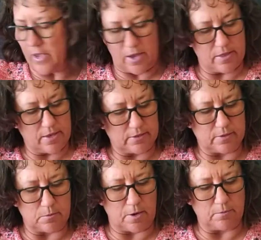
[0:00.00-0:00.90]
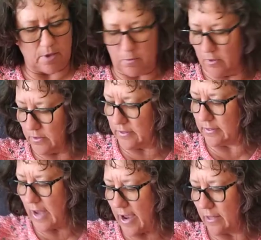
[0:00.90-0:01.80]
And then sometimes I will
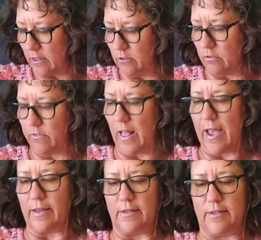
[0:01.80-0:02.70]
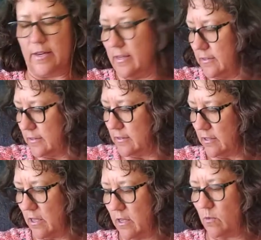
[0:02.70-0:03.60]
stack those flat
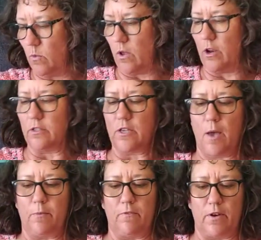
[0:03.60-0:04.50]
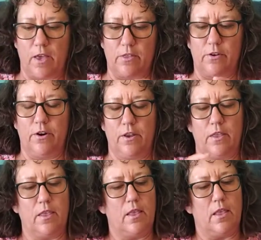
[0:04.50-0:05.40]
discs one on top of another.
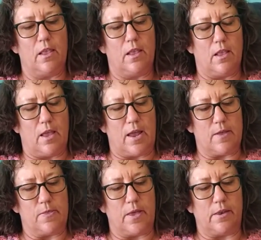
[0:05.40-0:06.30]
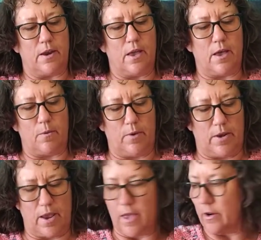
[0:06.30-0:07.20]
And then I
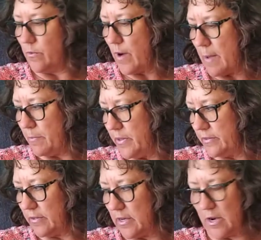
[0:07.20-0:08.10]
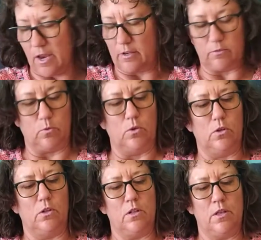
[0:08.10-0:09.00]
went ahead and wrapped this in nice
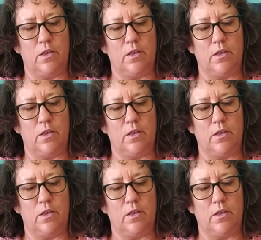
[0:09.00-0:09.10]
wool